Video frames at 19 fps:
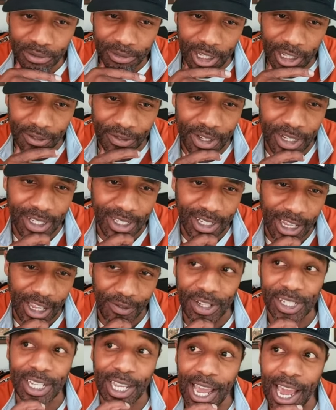If he's if
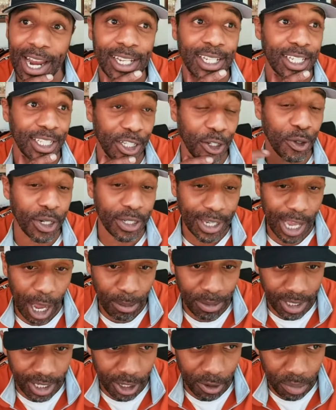he's a guy that's considered a top
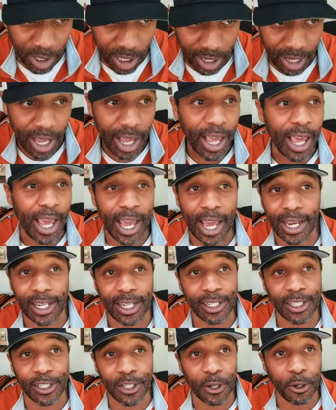ten pick and
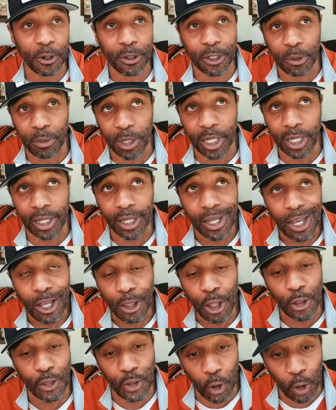considered to be
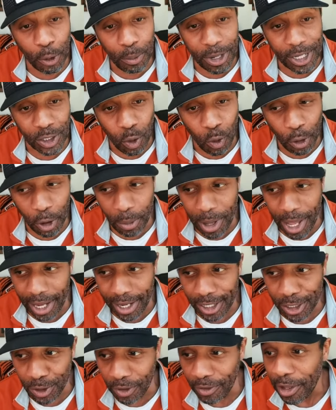the third best quarterback in
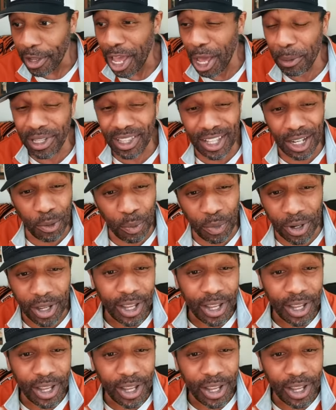this draft, I mean, did it,